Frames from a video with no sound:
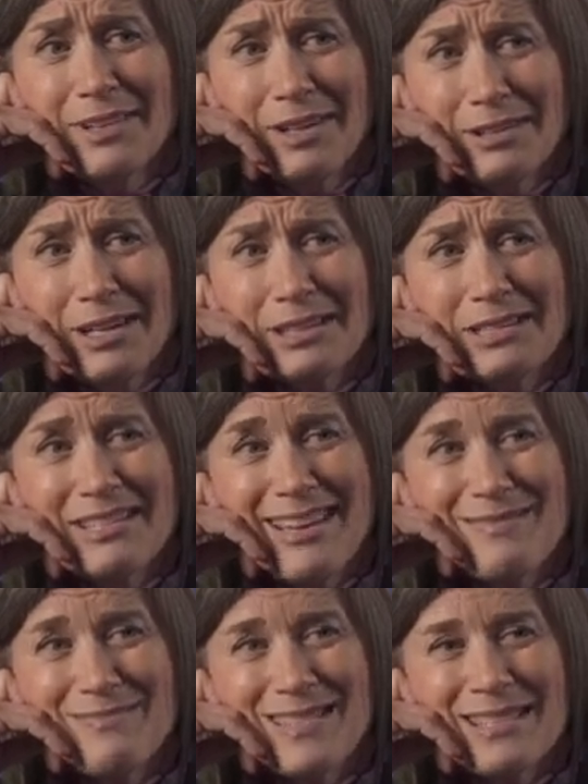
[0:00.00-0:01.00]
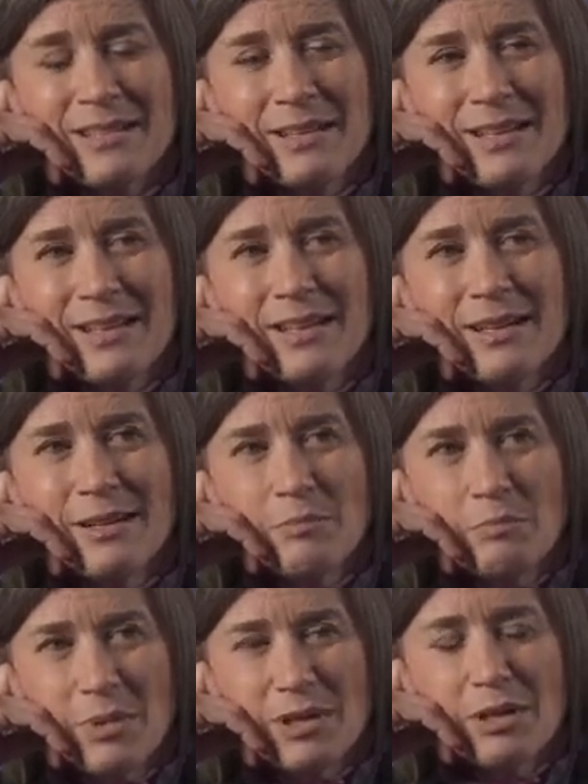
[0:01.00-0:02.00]
A lot of times. Mm-hmm.
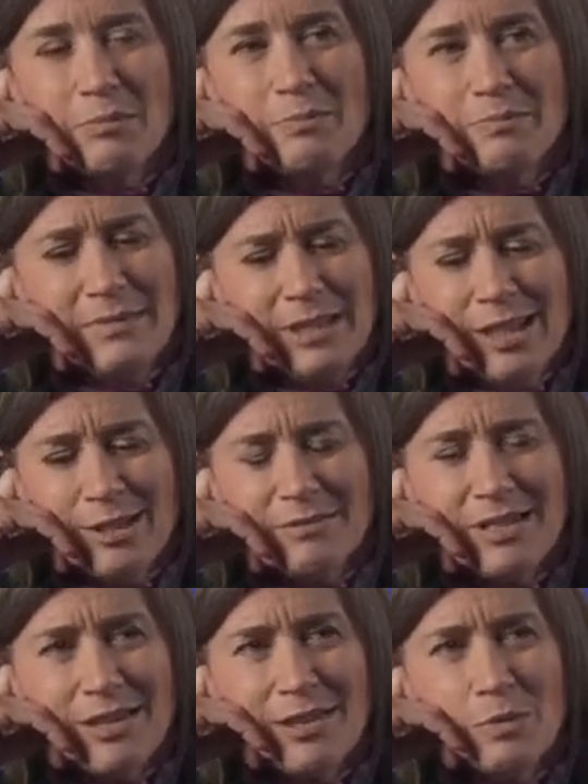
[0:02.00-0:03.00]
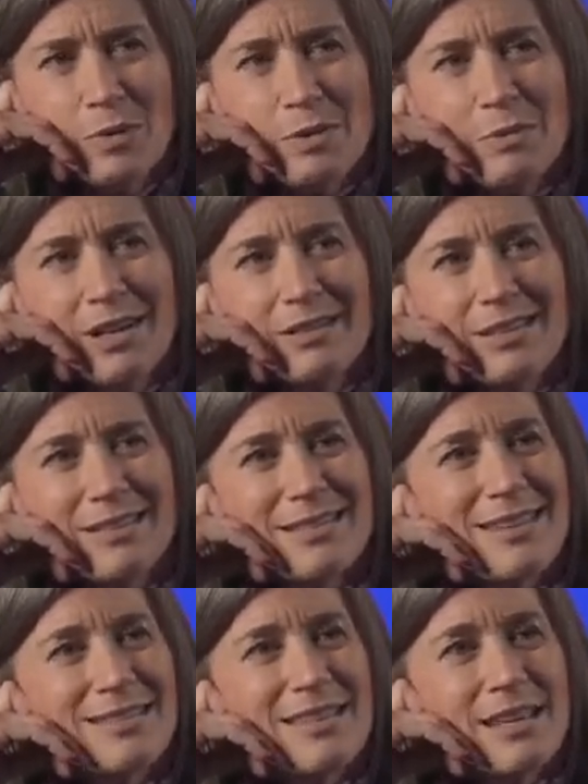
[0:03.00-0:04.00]
But the, you know, nothing worthwhile
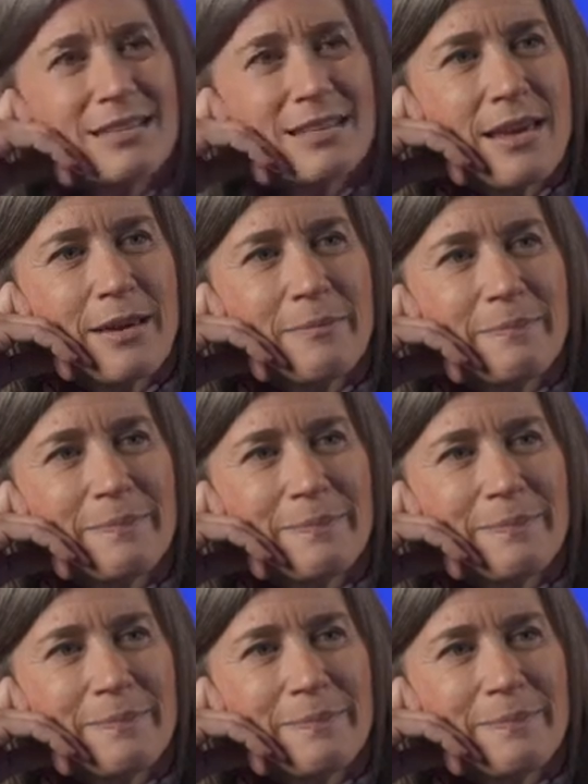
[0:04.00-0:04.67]
is, as they say.